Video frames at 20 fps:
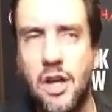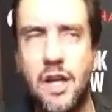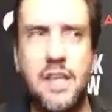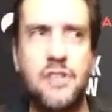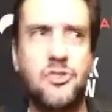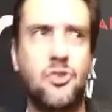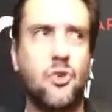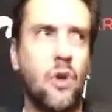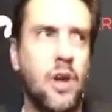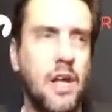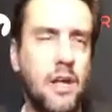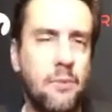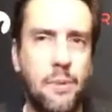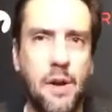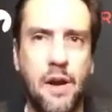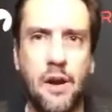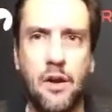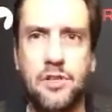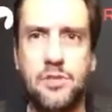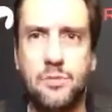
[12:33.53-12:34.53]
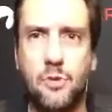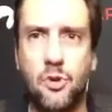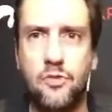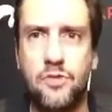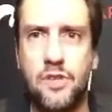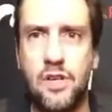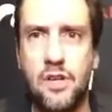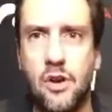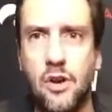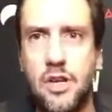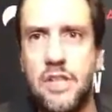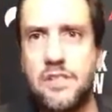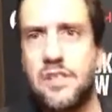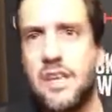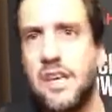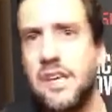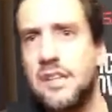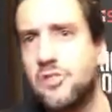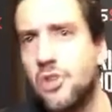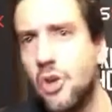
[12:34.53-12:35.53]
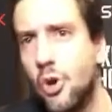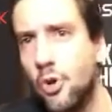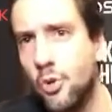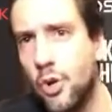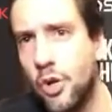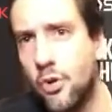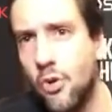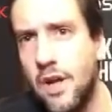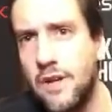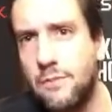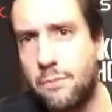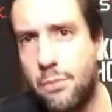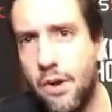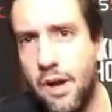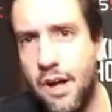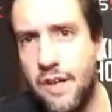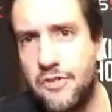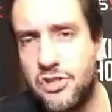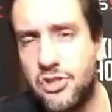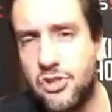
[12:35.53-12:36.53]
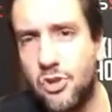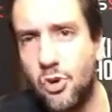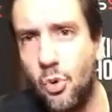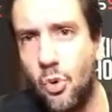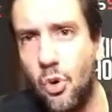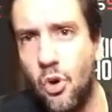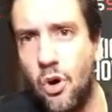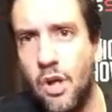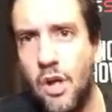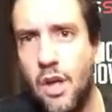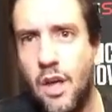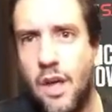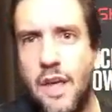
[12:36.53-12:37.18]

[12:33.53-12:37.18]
His grandparents moved here. His kids go to a great private school.